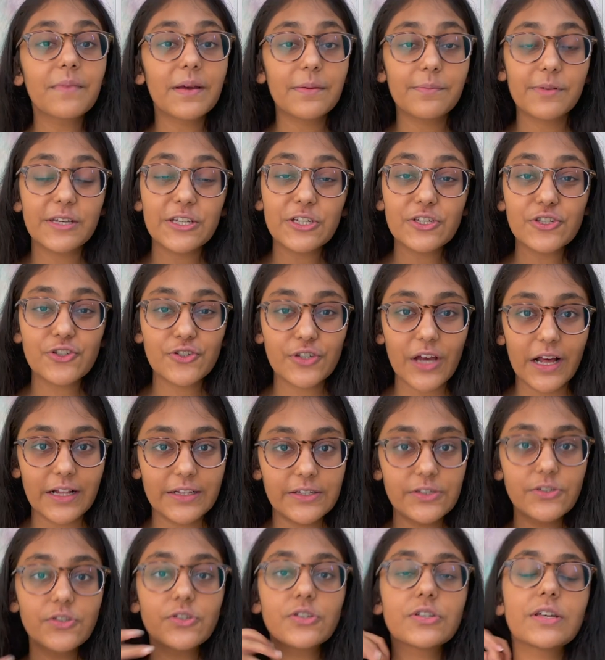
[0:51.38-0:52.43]
biggest
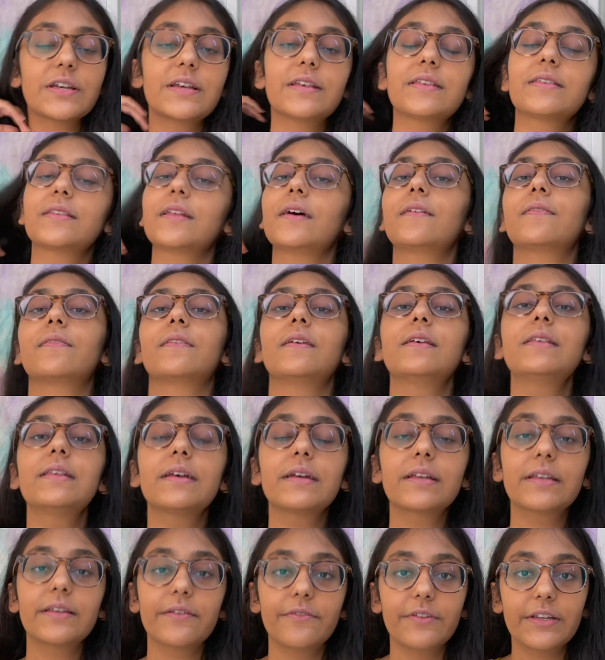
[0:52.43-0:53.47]
challenge is that this
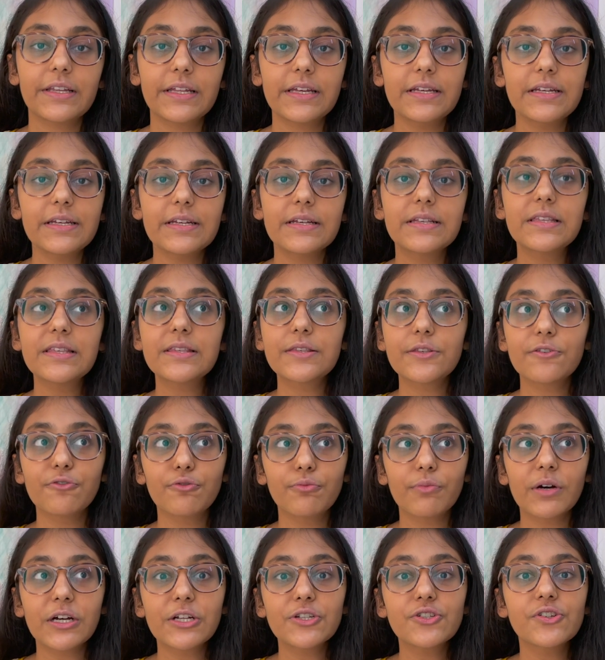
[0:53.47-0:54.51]
activity is too
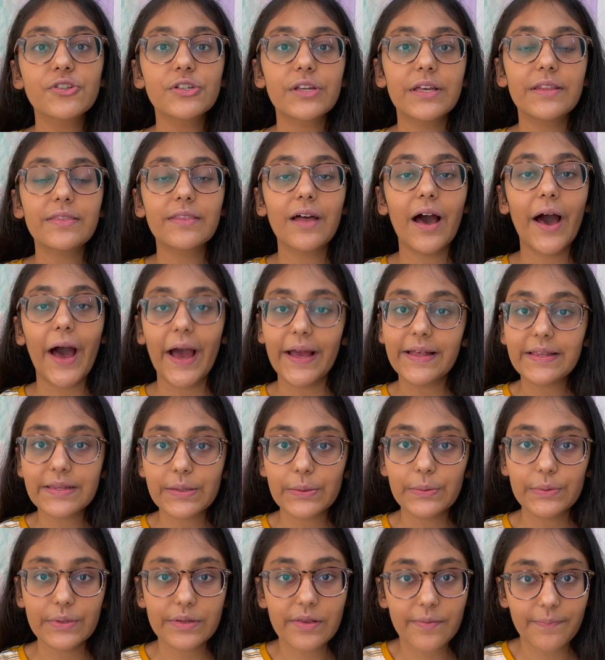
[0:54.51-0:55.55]
much in the high
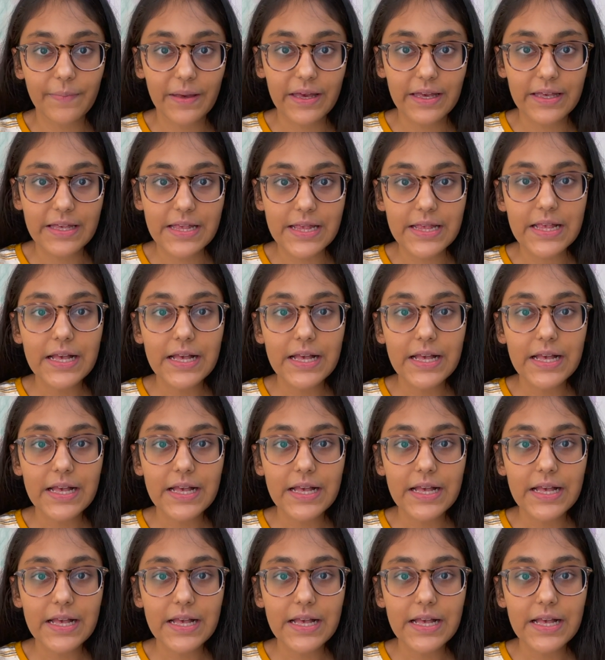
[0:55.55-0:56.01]
school space,